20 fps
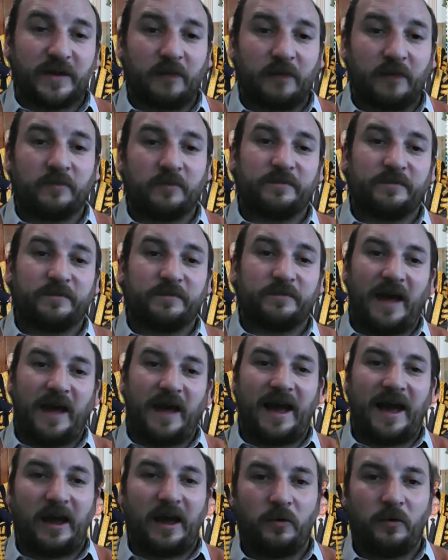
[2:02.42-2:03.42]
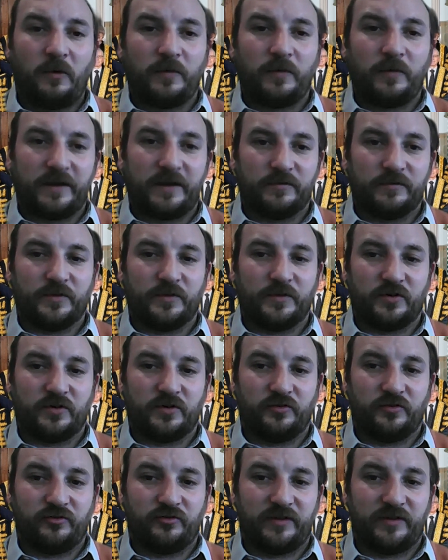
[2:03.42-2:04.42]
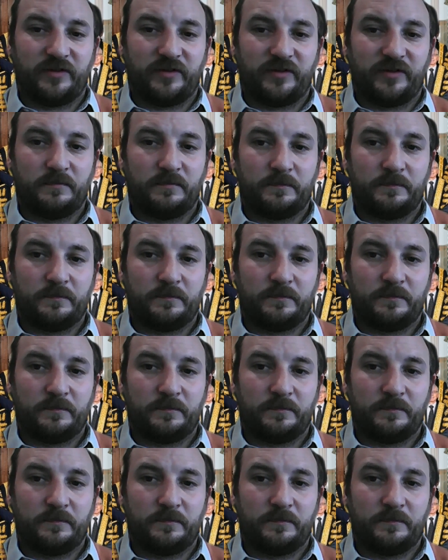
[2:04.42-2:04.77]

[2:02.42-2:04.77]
account for how they run the country?